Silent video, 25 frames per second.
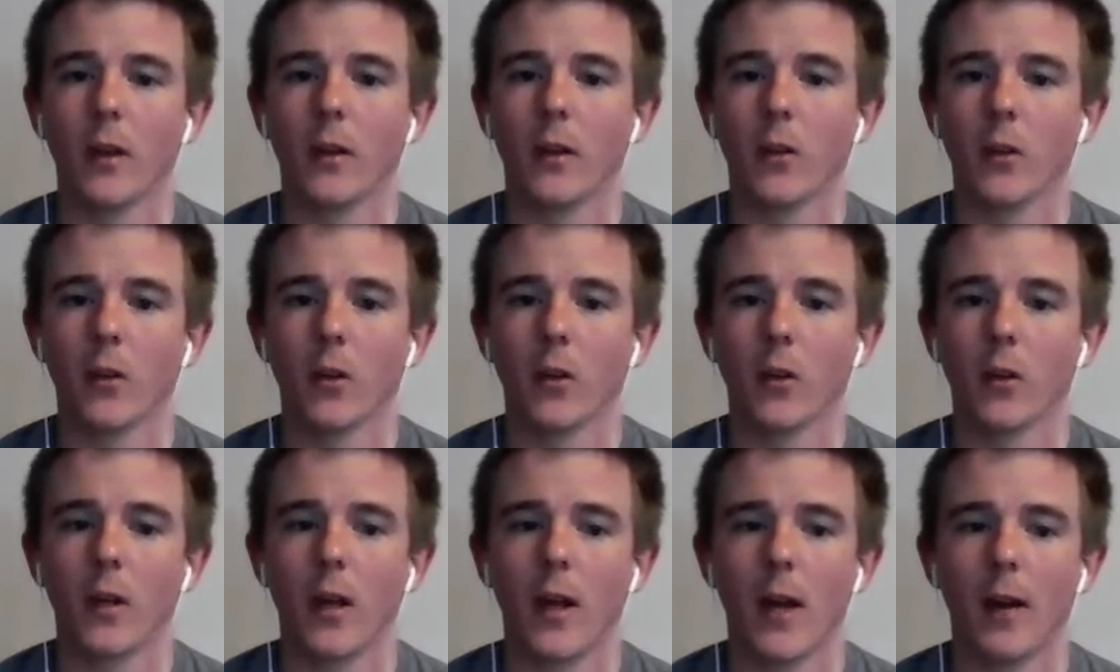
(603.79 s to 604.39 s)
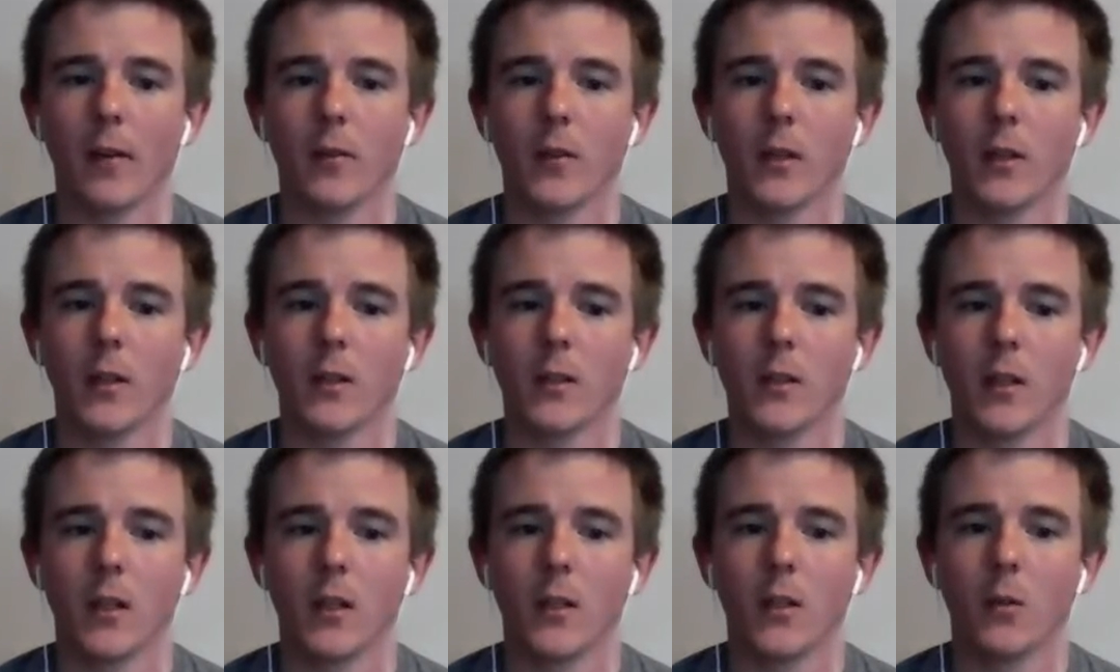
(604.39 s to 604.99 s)
You're going to have to
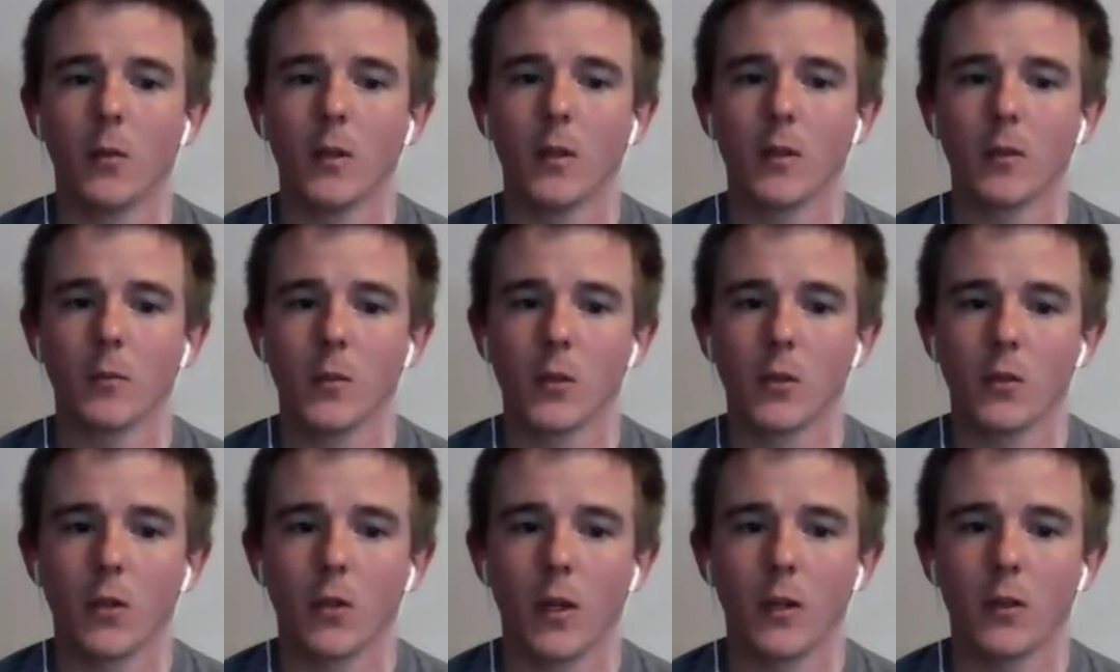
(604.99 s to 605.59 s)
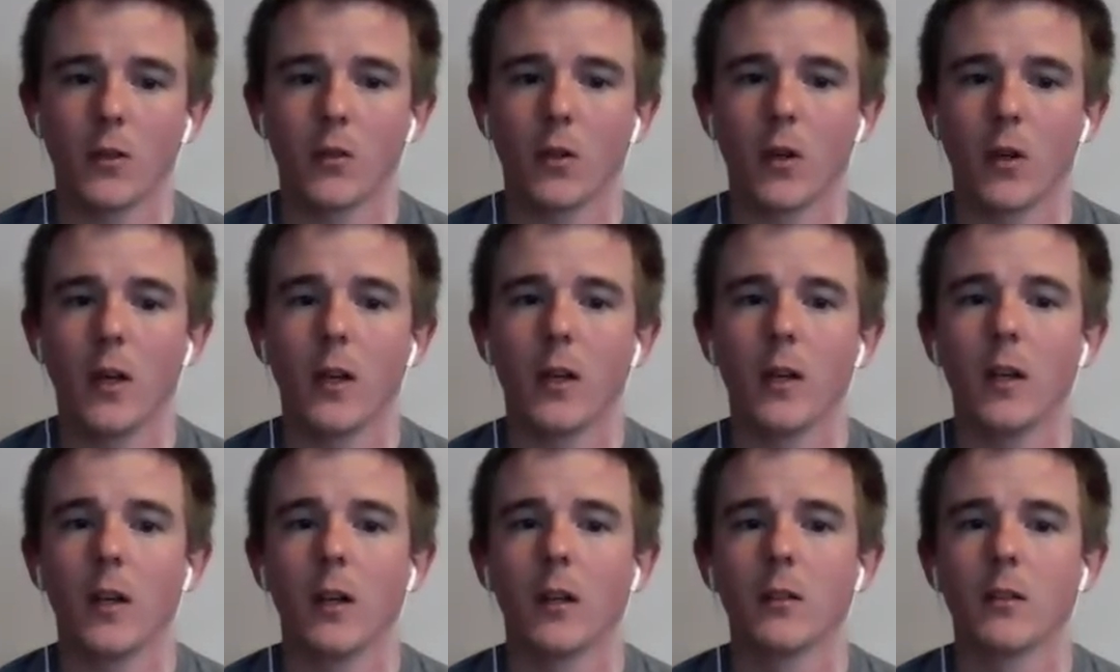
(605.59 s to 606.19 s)
continue with some strength
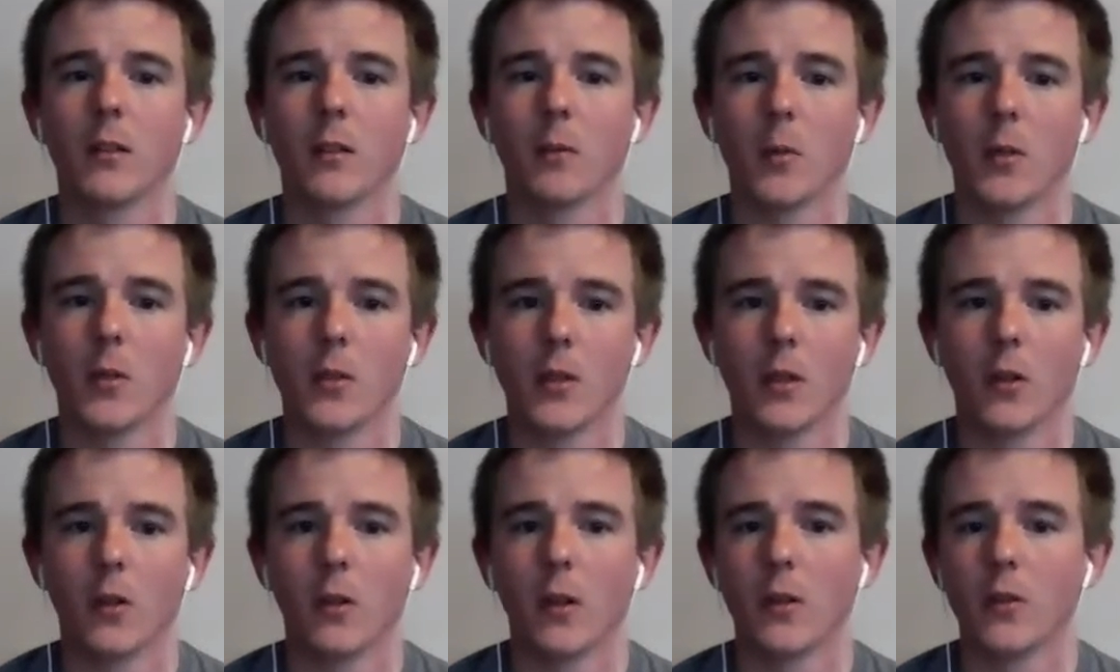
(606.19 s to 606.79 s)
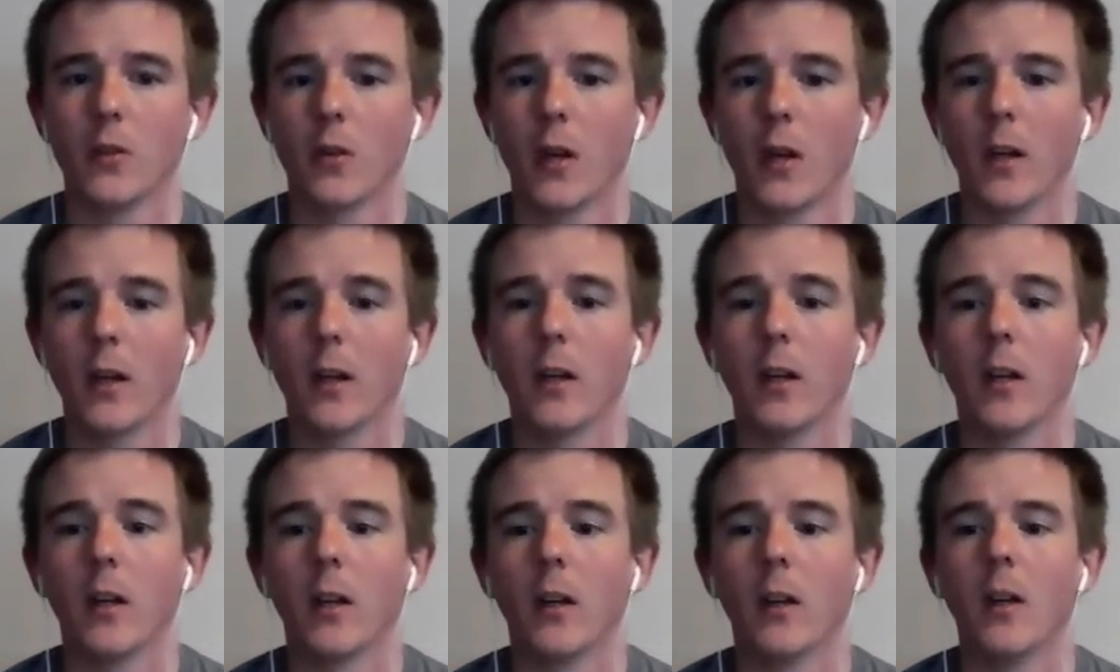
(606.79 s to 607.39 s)
training, some agility
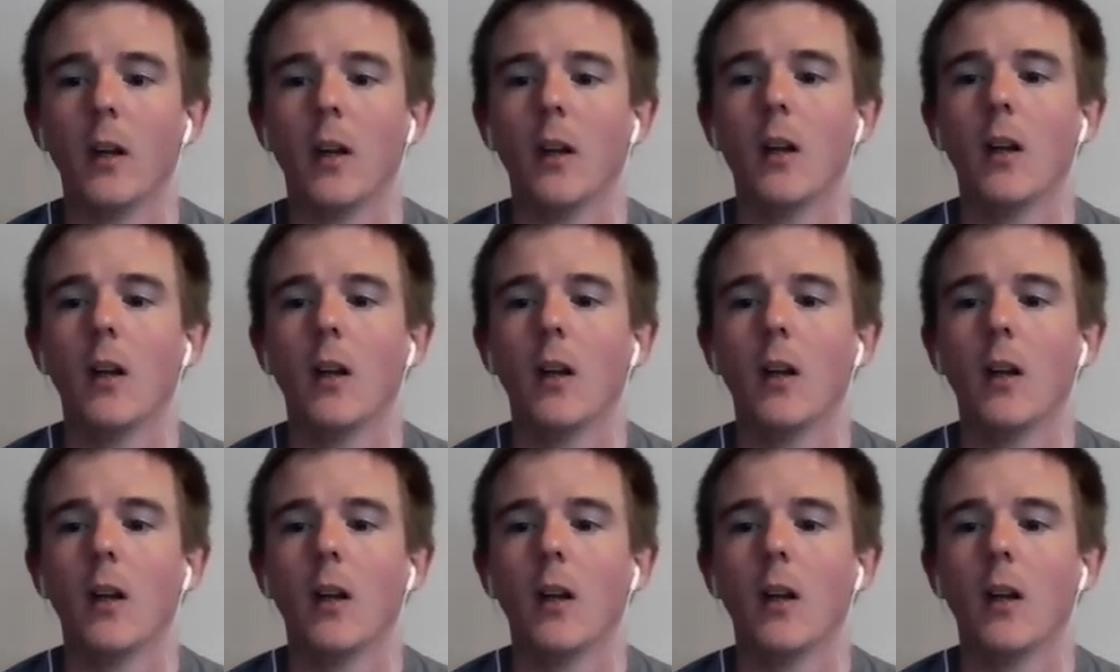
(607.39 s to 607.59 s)
training,